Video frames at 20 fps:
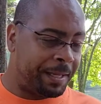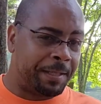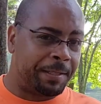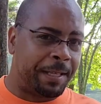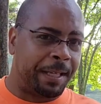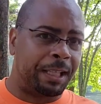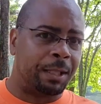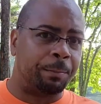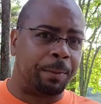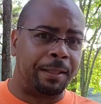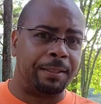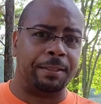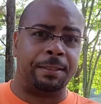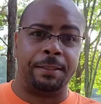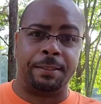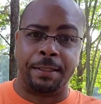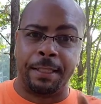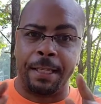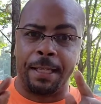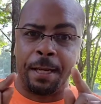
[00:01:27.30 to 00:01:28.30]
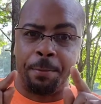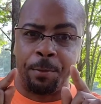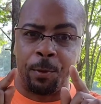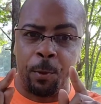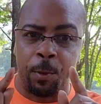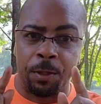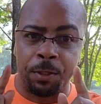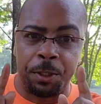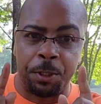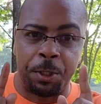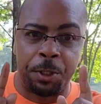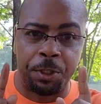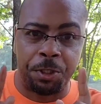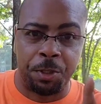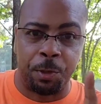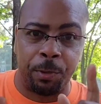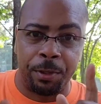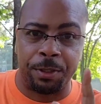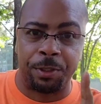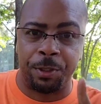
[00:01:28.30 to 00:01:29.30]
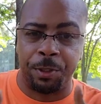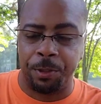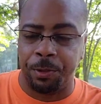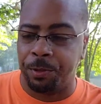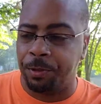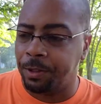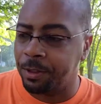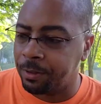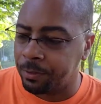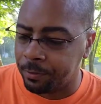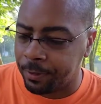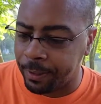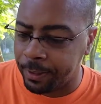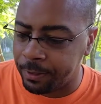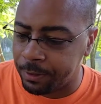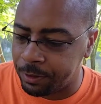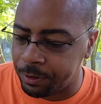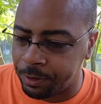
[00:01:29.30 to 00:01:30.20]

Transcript: Daily basis, and I'm going to show it to you, right?